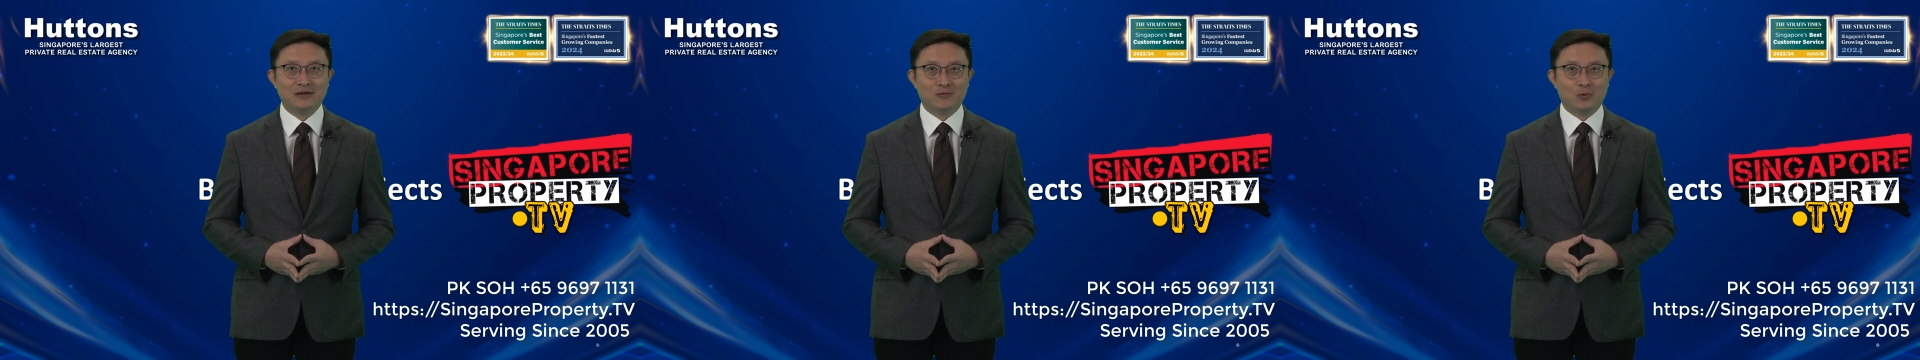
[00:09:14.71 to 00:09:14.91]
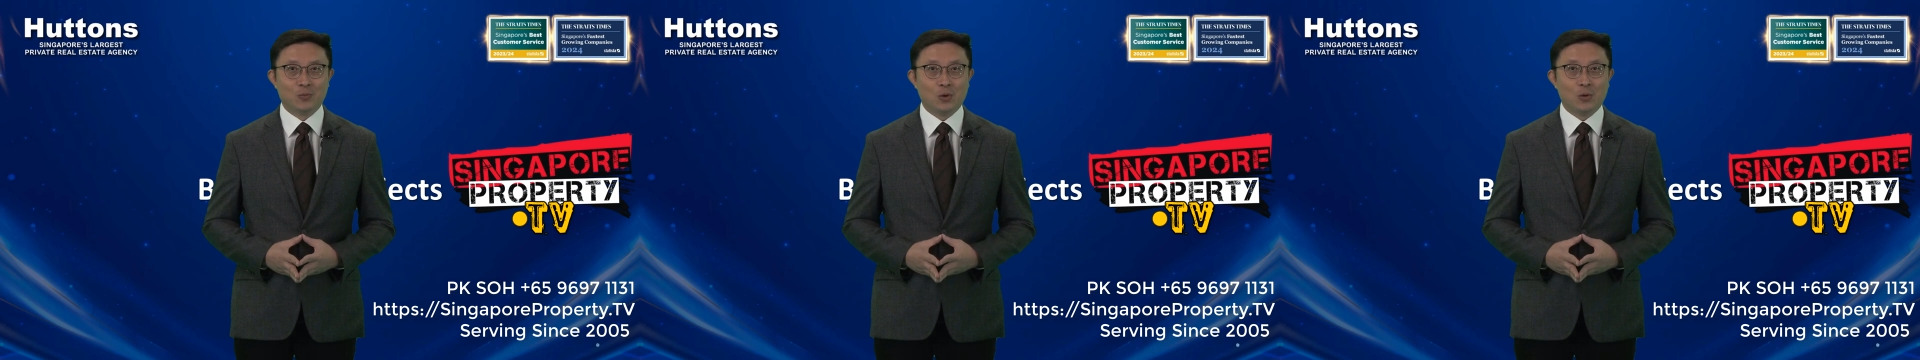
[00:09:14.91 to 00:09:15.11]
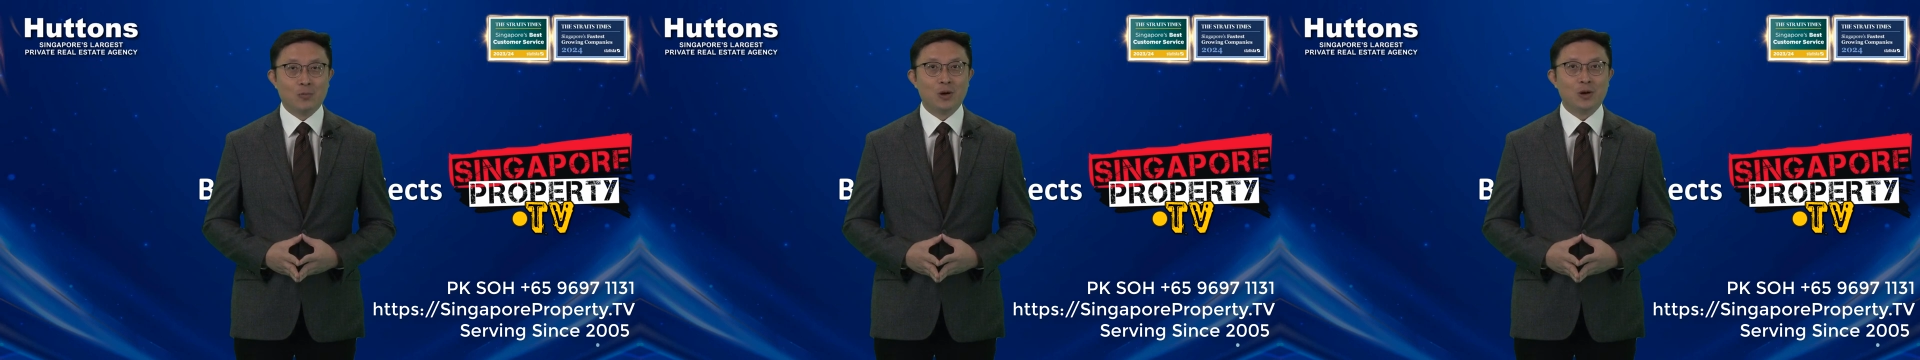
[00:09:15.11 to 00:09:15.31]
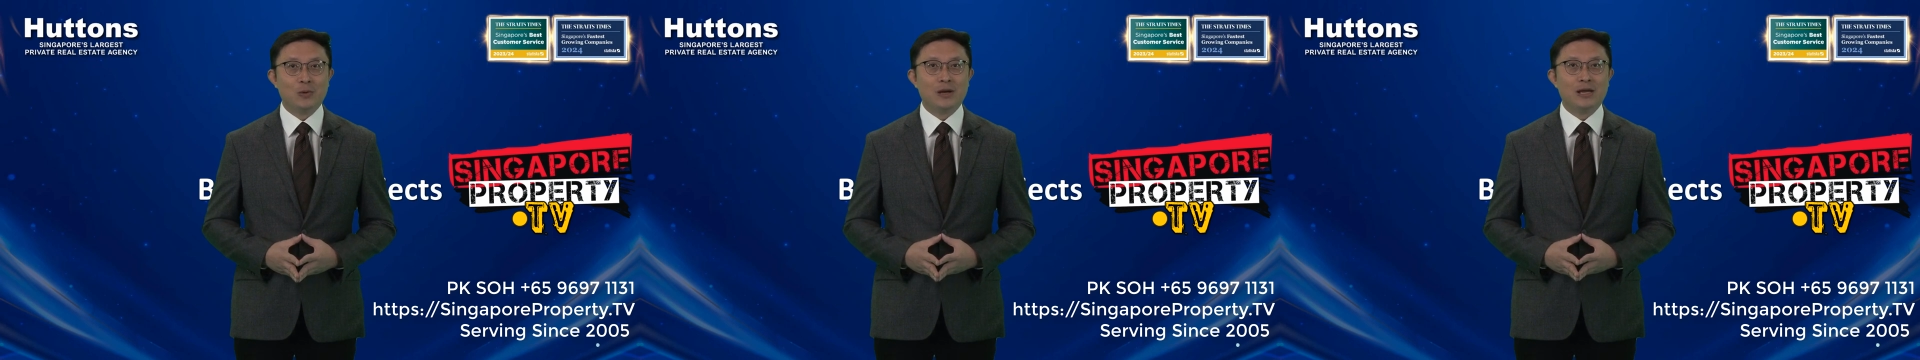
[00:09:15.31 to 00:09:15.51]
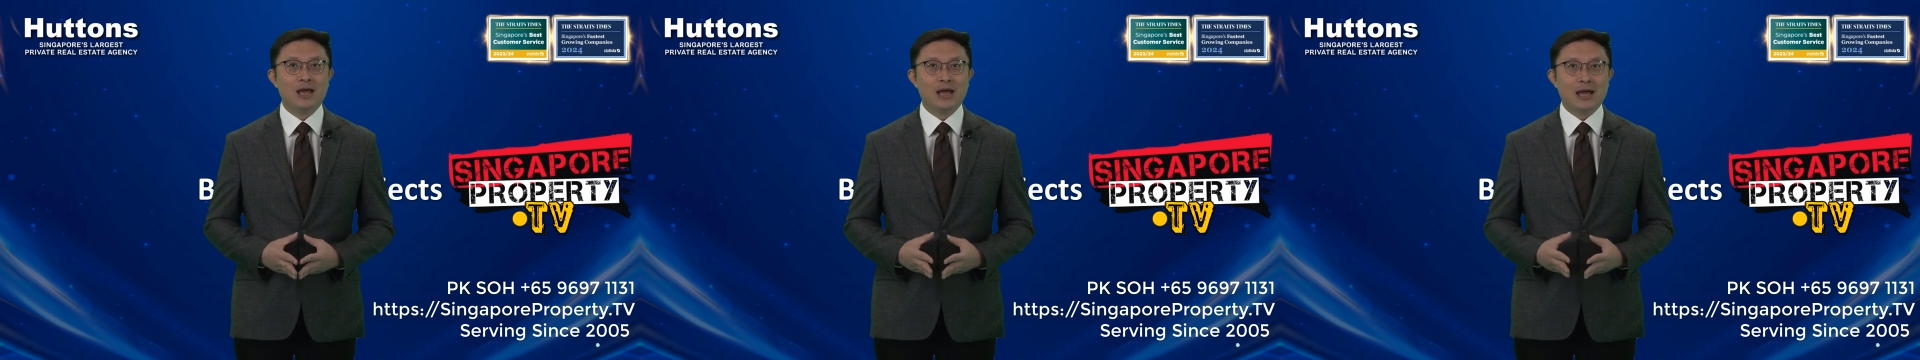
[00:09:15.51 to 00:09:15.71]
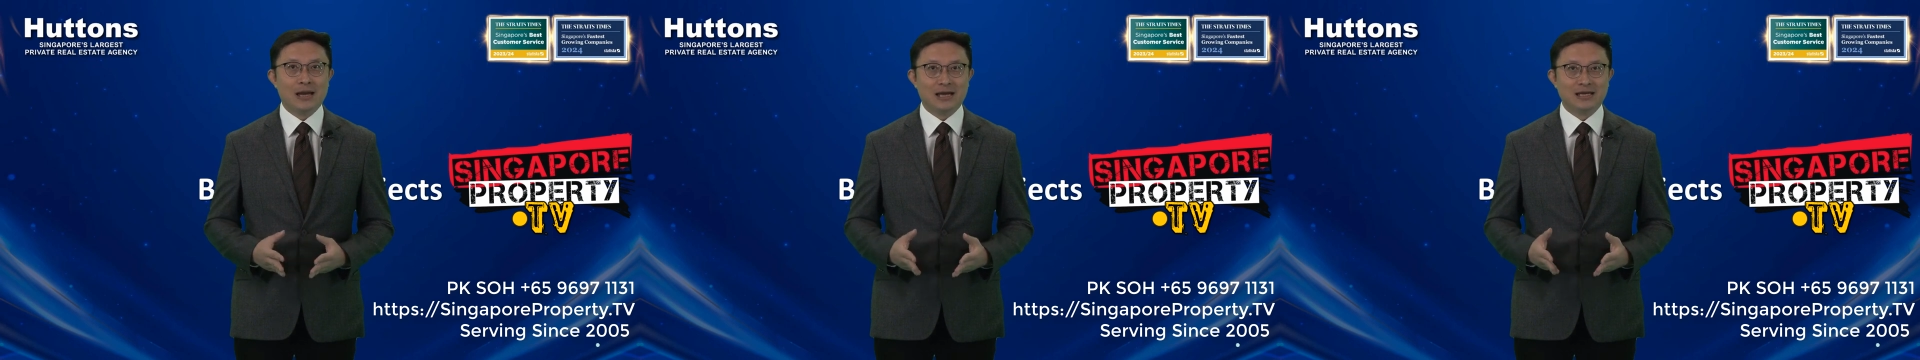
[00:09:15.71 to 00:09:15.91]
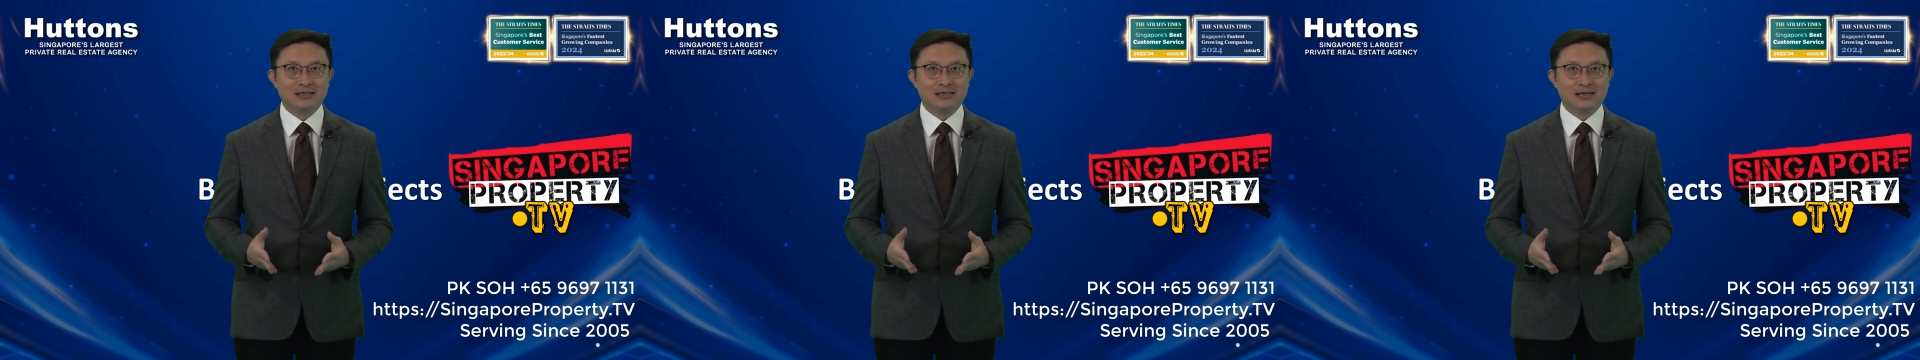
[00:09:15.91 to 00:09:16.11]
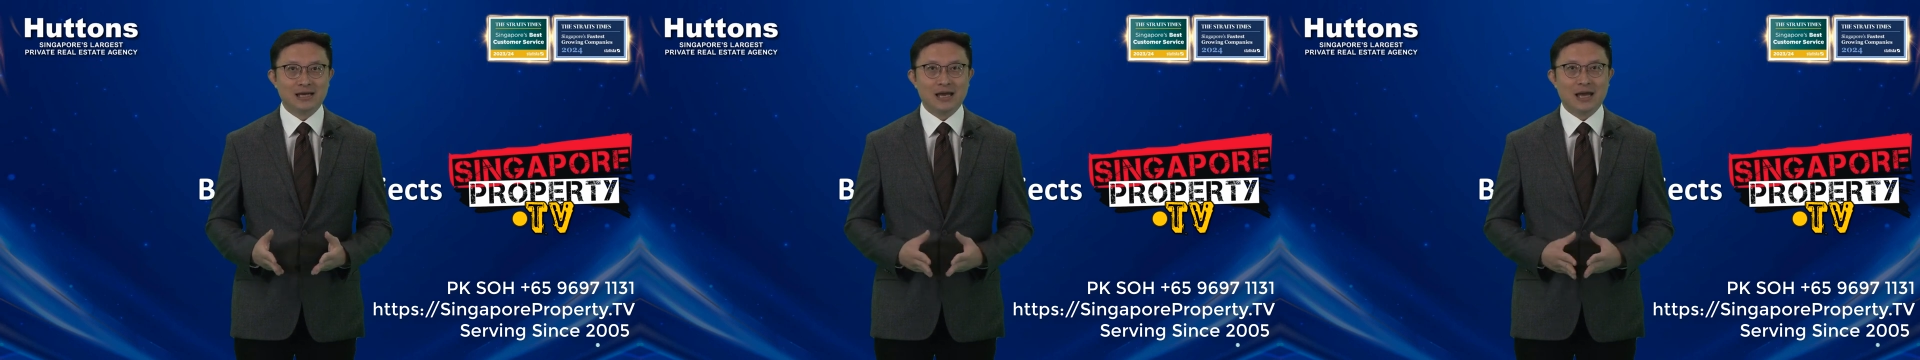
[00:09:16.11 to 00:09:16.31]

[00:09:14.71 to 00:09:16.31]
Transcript: for more property highlights.